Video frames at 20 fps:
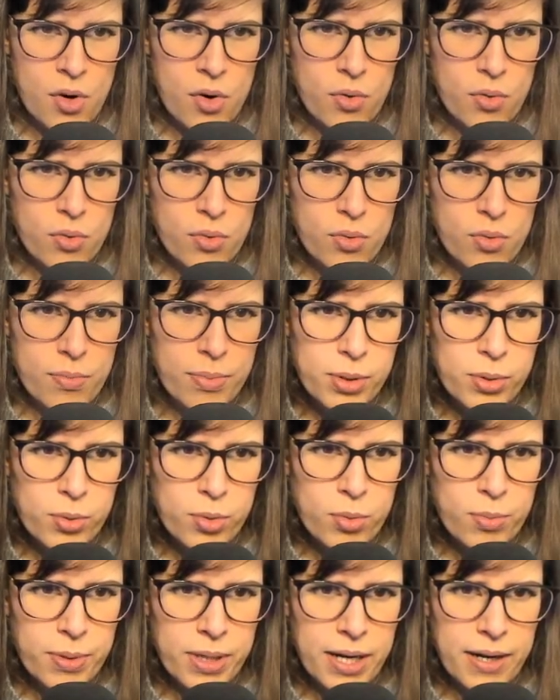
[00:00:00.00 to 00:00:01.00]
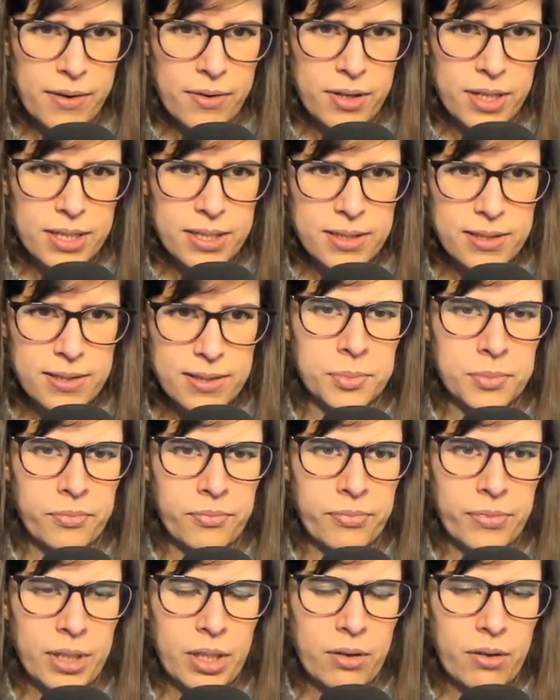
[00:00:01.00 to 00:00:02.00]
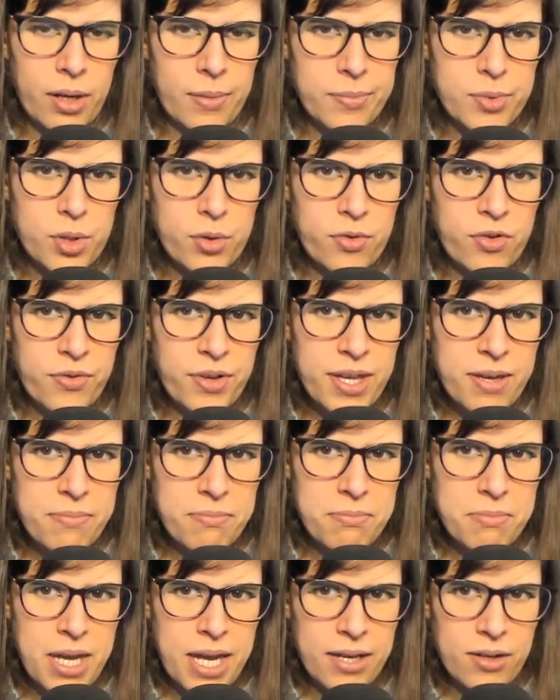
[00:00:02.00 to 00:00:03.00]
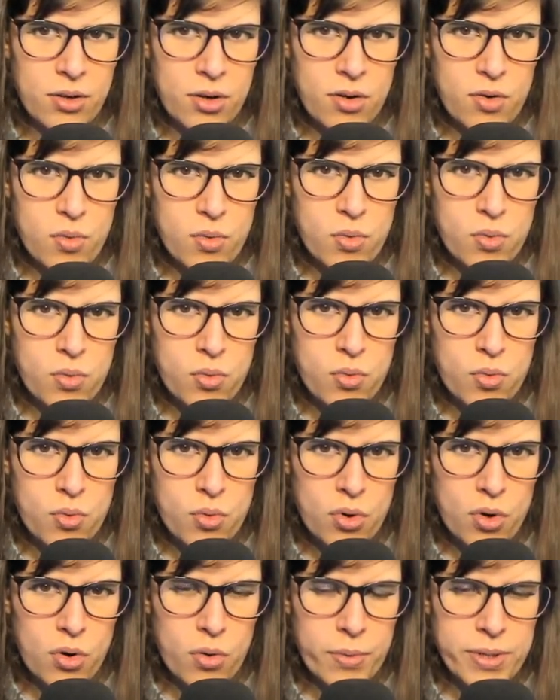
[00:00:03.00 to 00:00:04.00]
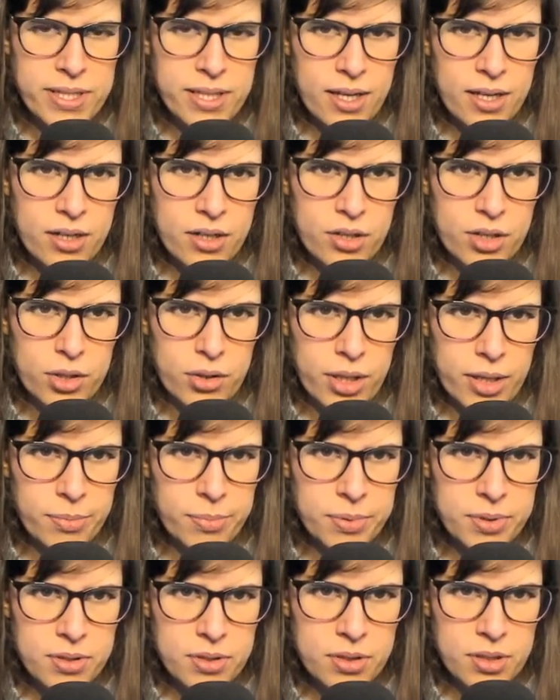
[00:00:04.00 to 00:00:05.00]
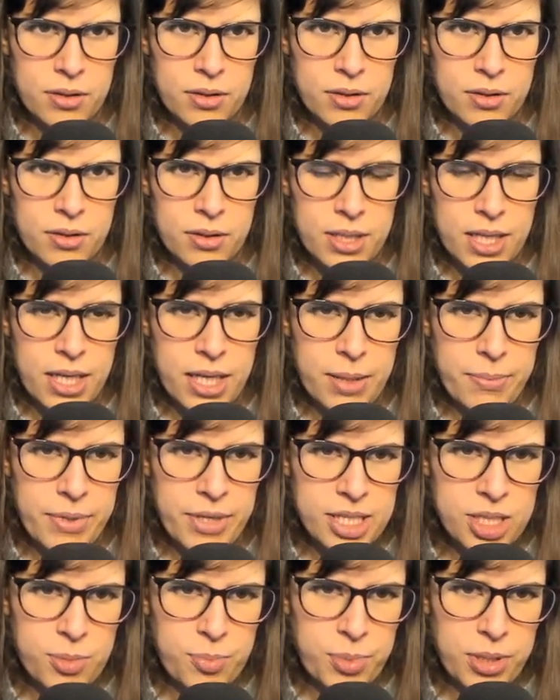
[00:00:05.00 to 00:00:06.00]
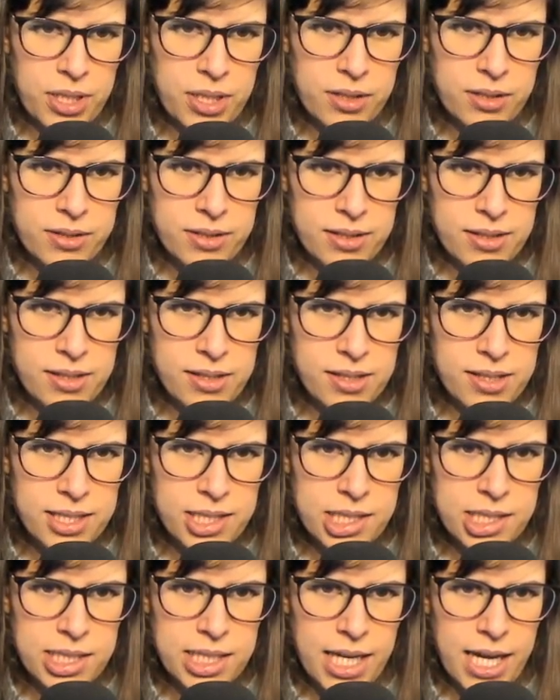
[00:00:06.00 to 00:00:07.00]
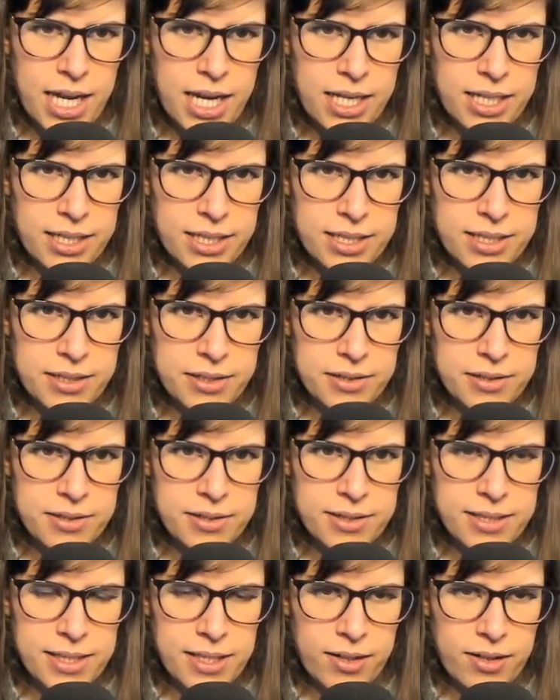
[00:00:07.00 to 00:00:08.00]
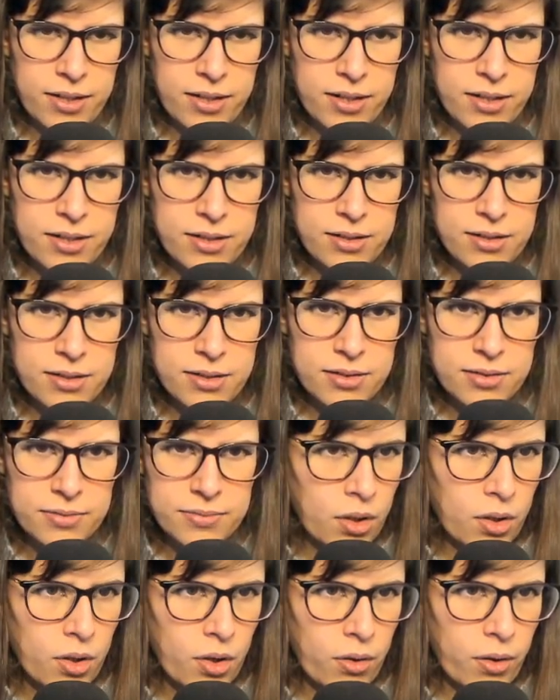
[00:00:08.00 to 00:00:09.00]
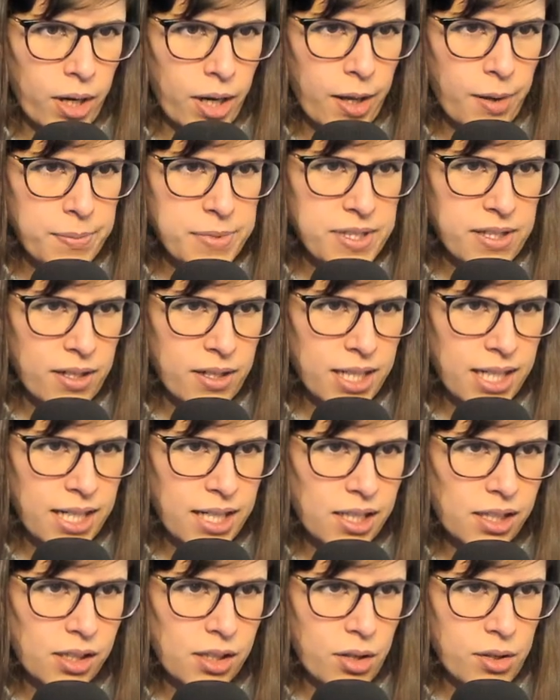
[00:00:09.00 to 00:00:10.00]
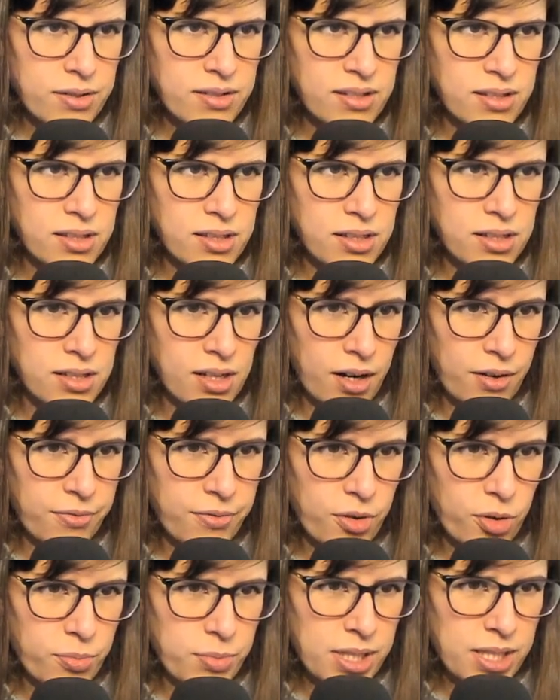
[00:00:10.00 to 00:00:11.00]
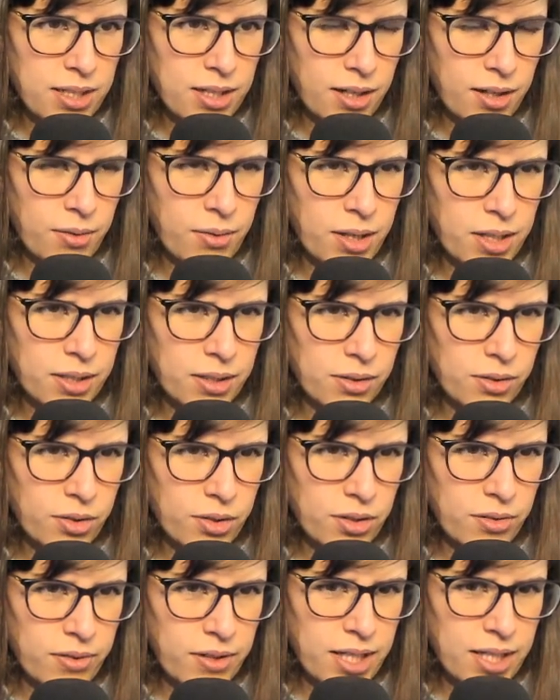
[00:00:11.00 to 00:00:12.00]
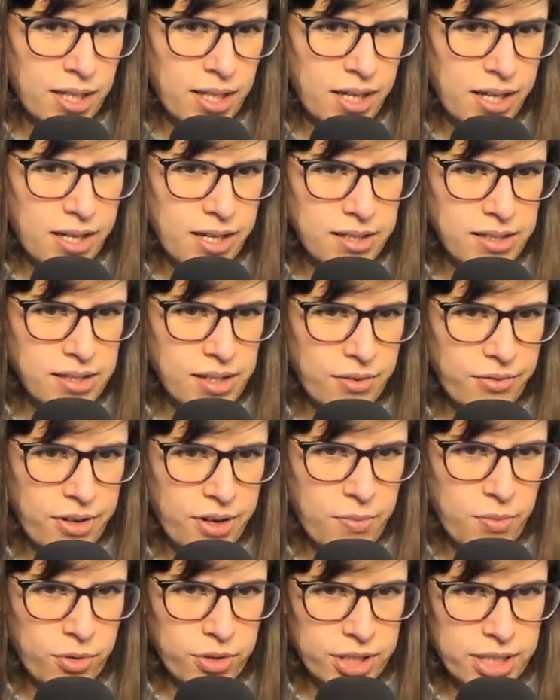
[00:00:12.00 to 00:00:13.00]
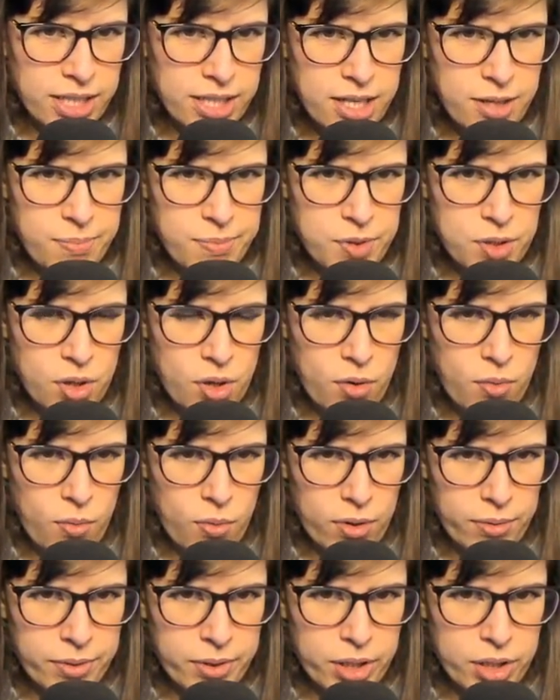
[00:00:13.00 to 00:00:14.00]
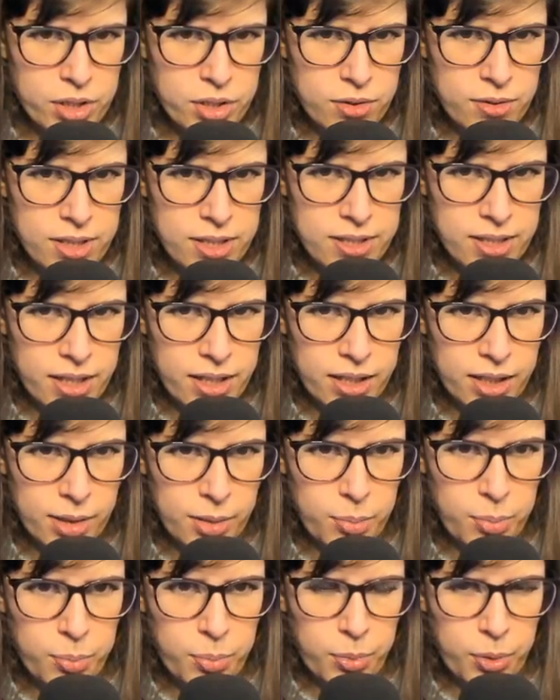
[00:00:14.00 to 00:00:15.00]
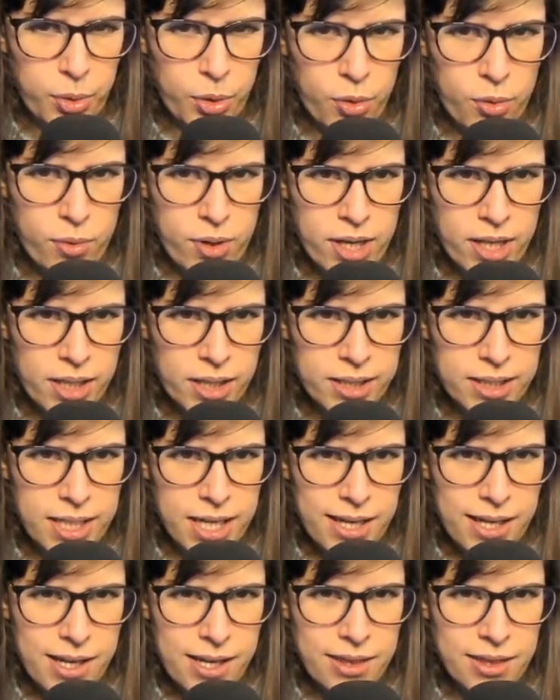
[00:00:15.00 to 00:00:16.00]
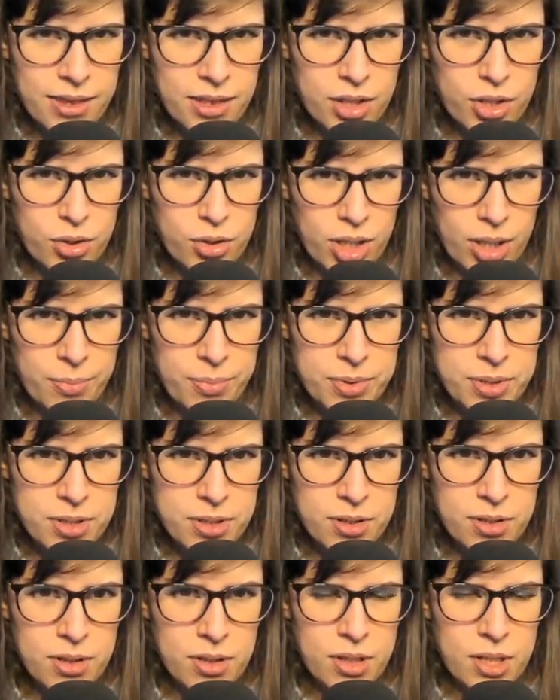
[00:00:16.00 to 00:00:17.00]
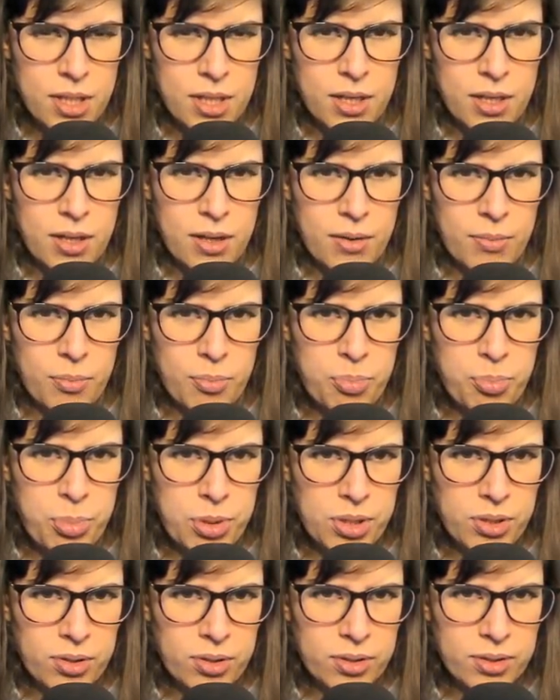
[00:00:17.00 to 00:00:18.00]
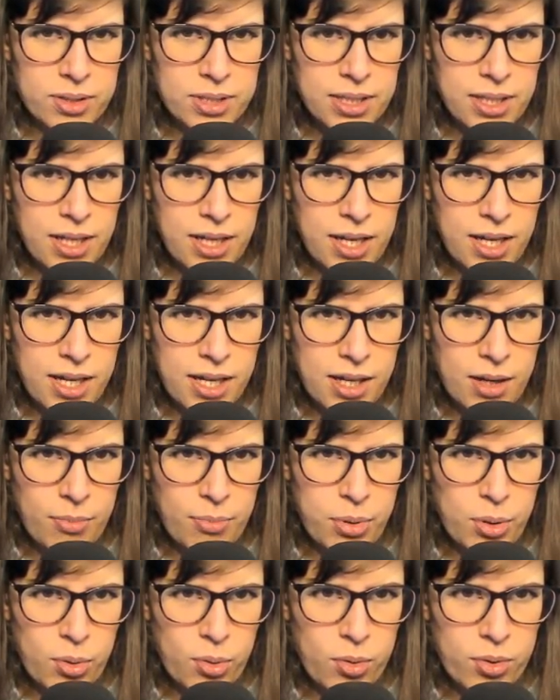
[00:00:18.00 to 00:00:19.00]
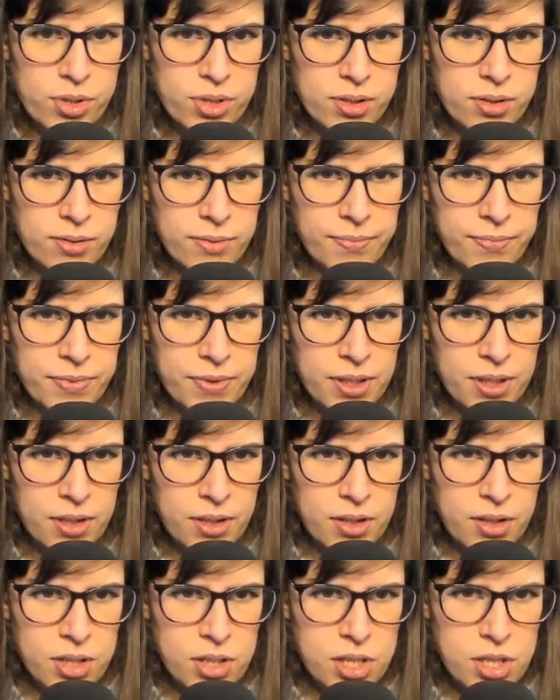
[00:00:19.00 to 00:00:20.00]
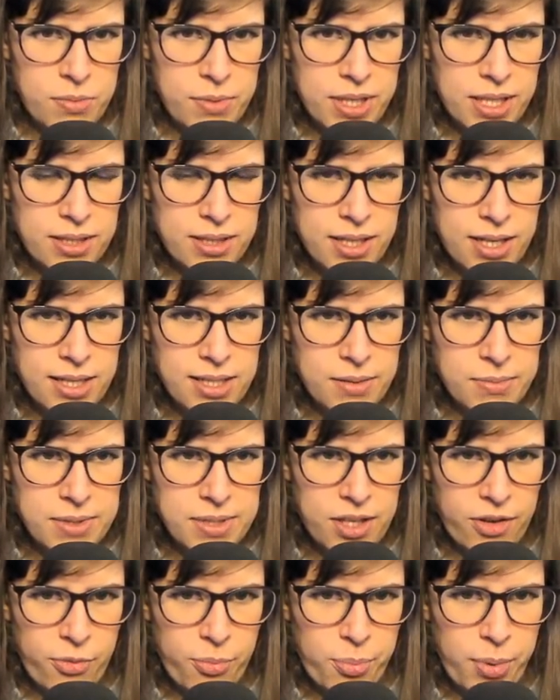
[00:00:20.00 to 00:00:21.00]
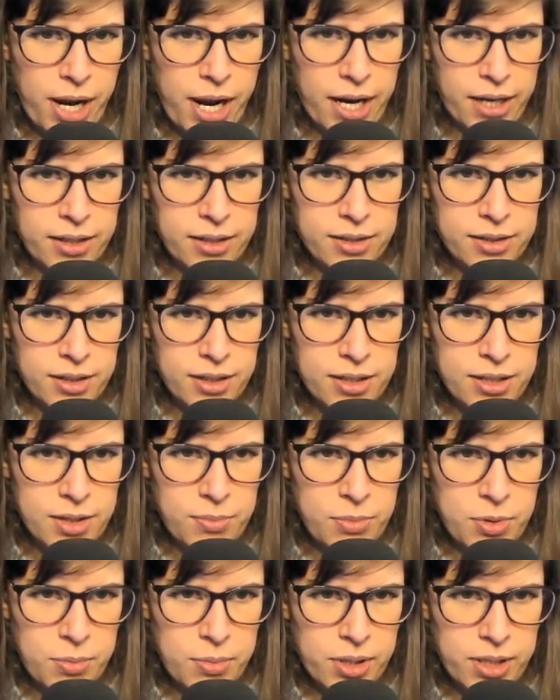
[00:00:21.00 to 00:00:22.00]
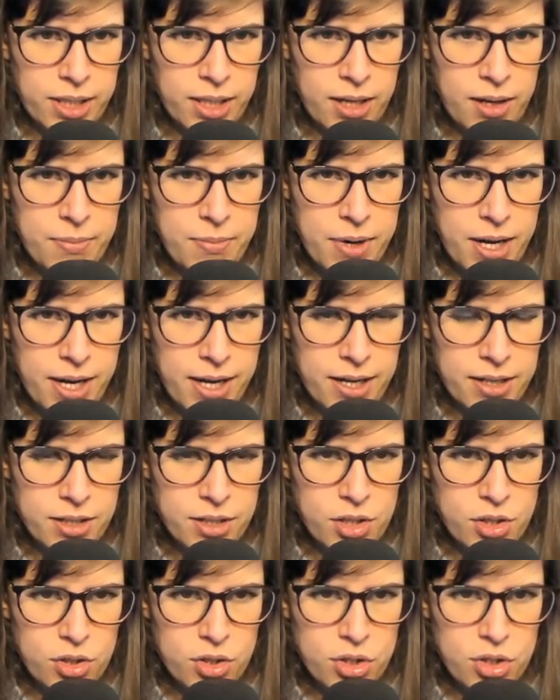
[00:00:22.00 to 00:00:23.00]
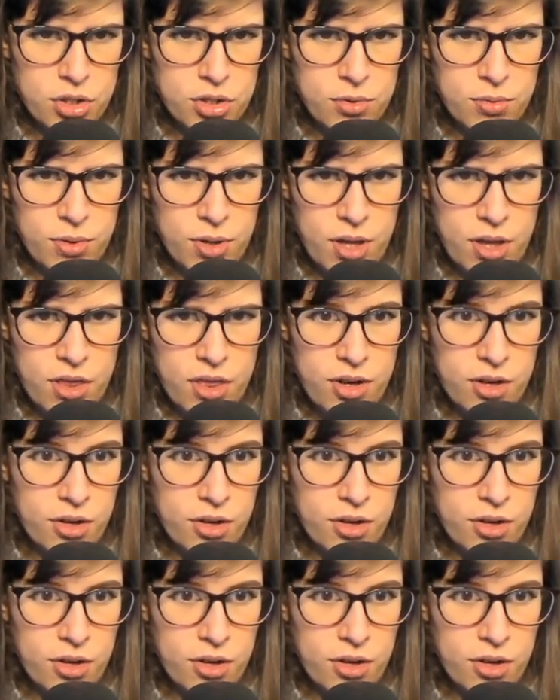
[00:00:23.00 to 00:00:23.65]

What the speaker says: Ooh, blueberries. All right, so we've hit meadow. Oh, is that a crypt? It must be because there's skeletons here. Okay, I'm starting to get a lot of stuff on me now, and a lot of it is stuff I want to keep. So what I'm going to do is I'm going to go like in the crypt and build a portal so that we can take some stuff back and then we will come and do the